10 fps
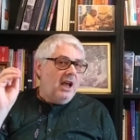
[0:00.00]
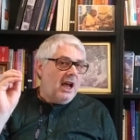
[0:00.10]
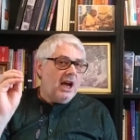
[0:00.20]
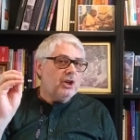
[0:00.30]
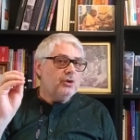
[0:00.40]

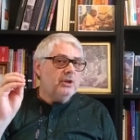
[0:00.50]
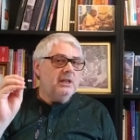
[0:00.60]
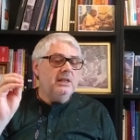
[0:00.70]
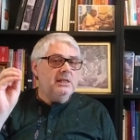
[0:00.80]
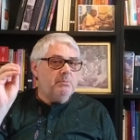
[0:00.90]

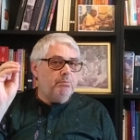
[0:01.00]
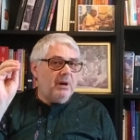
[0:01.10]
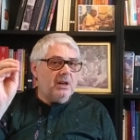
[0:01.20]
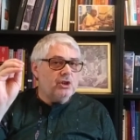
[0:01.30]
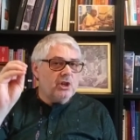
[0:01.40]
actually this
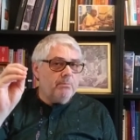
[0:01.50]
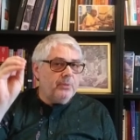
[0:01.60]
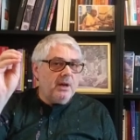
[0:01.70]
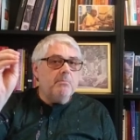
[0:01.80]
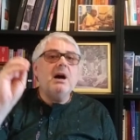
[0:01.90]

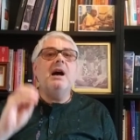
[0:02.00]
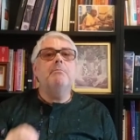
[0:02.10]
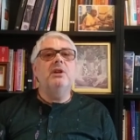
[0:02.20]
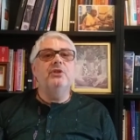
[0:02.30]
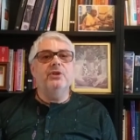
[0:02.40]
parashabda
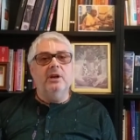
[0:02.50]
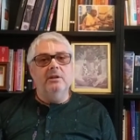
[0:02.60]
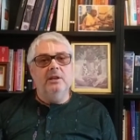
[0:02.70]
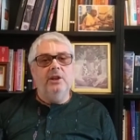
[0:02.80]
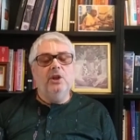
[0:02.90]
mahamantra.
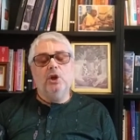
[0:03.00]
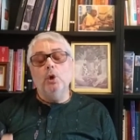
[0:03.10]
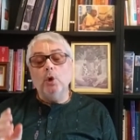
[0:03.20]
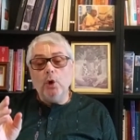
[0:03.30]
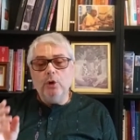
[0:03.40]
It
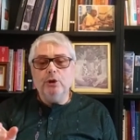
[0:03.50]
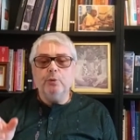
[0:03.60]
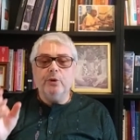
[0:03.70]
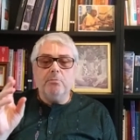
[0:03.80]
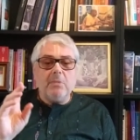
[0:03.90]
concludes
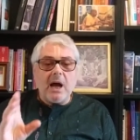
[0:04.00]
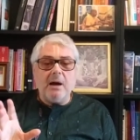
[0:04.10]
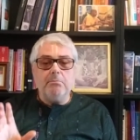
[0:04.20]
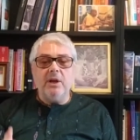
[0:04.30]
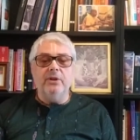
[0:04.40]
with the
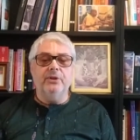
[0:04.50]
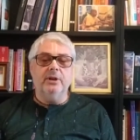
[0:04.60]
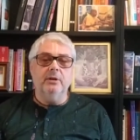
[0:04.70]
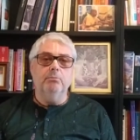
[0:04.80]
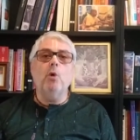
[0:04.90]
mahamantra.
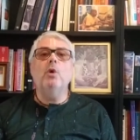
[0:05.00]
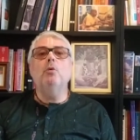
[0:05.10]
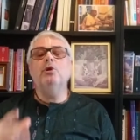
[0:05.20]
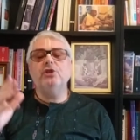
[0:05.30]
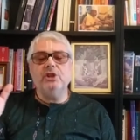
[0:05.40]
But we
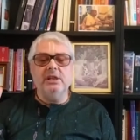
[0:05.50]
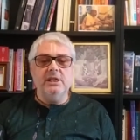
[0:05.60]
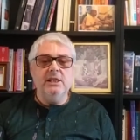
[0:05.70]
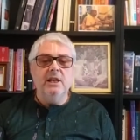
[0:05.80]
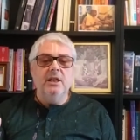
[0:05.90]
will
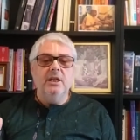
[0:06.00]
see,